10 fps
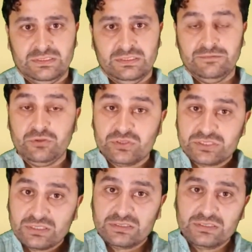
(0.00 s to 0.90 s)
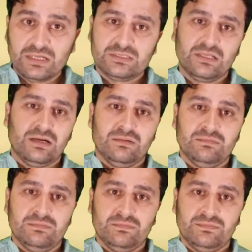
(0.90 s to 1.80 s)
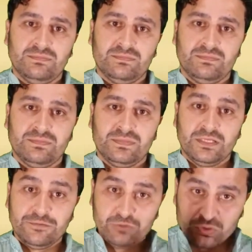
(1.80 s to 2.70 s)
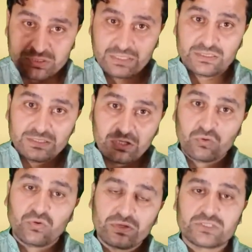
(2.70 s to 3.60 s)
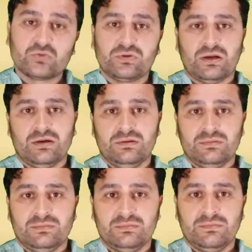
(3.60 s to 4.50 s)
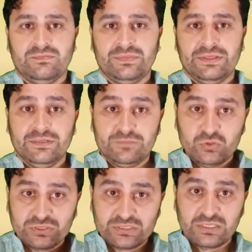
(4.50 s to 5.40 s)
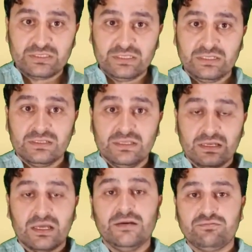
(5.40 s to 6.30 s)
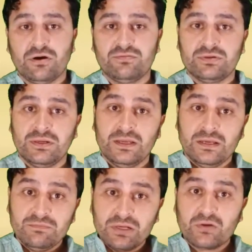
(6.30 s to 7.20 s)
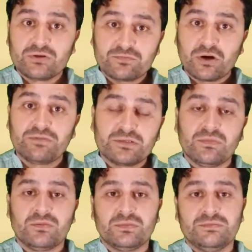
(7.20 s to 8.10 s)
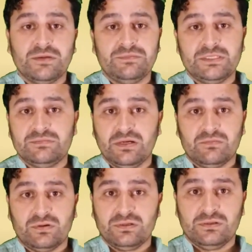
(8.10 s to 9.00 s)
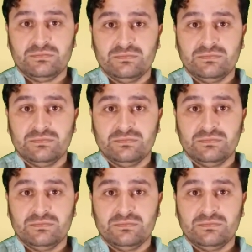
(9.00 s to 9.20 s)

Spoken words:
If you study the Islam, if you study the glorious Quran, if you study the life of beloved Prophet Muhammad, may peace be upon him,